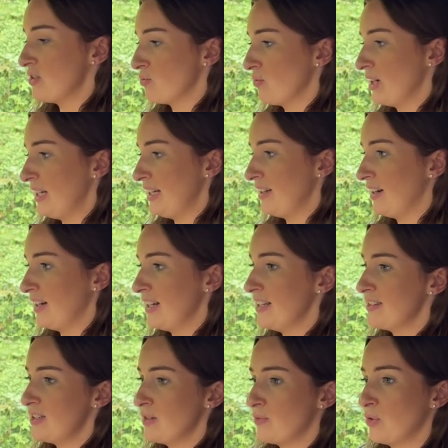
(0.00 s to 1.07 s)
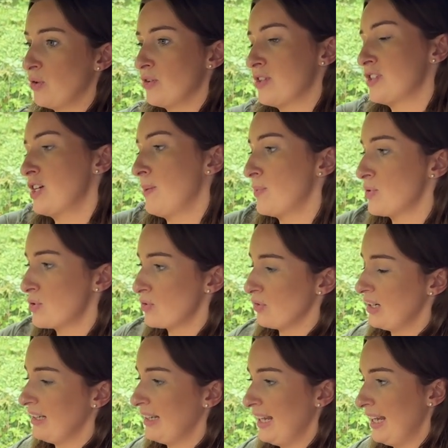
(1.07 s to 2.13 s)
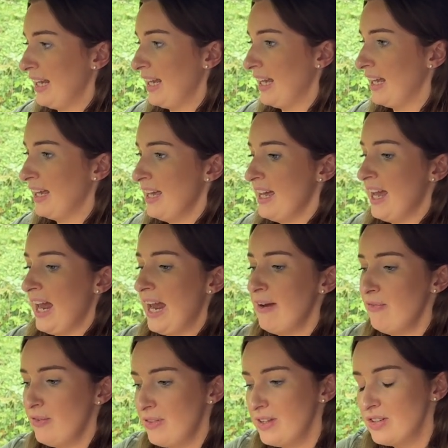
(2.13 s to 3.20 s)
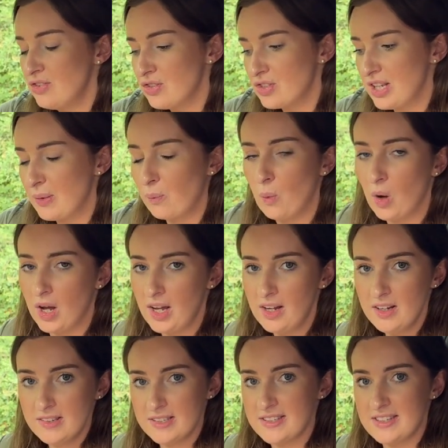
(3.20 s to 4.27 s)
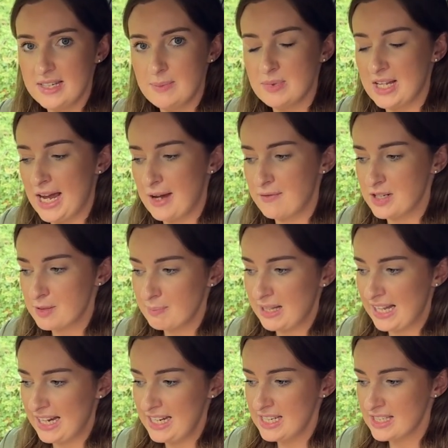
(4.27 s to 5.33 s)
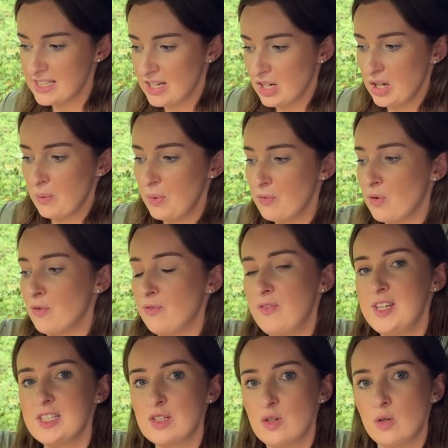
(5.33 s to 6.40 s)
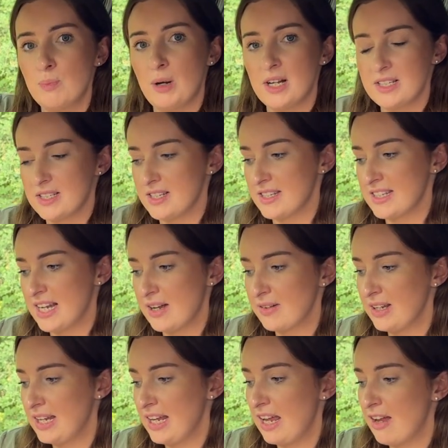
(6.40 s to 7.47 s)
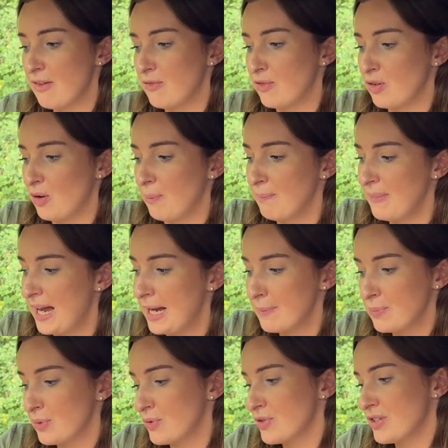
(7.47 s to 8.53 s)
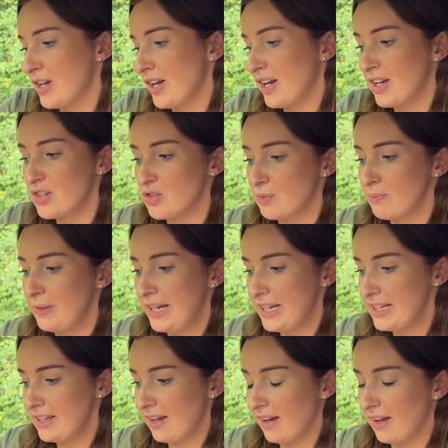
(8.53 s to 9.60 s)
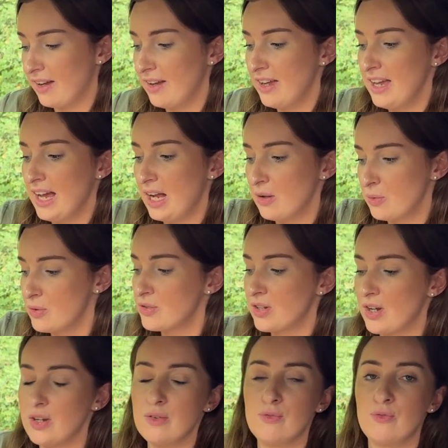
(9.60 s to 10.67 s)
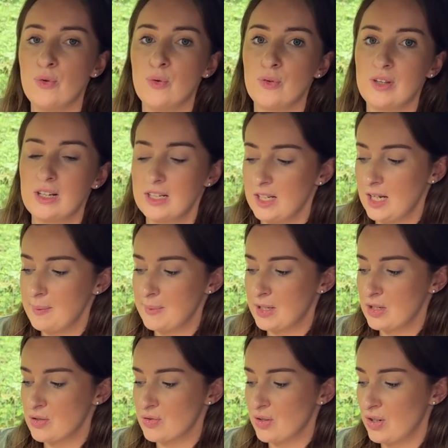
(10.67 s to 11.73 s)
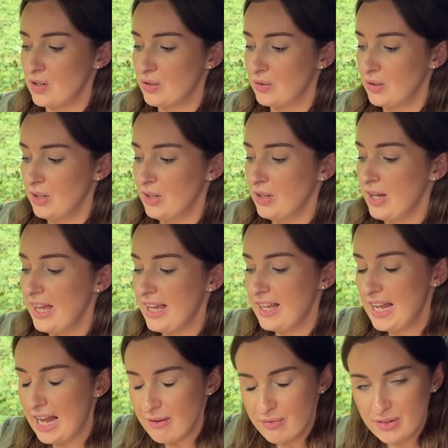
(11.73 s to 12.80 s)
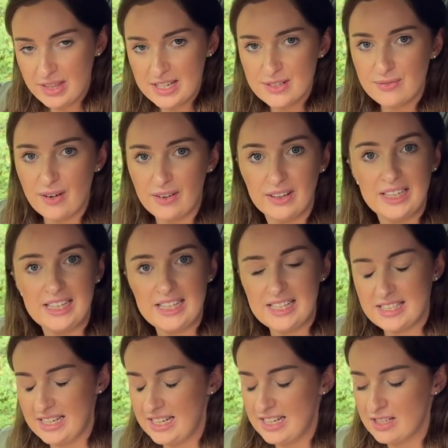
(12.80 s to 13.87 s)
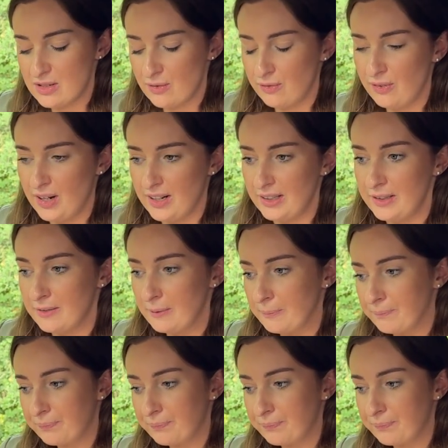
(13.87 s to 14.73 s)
is really nice. You've got the double screen here. Everything just works and seems to have its place. We've got physical buttons down here for your map, your search, your media, and also for the climate control. Everything's very easy to find.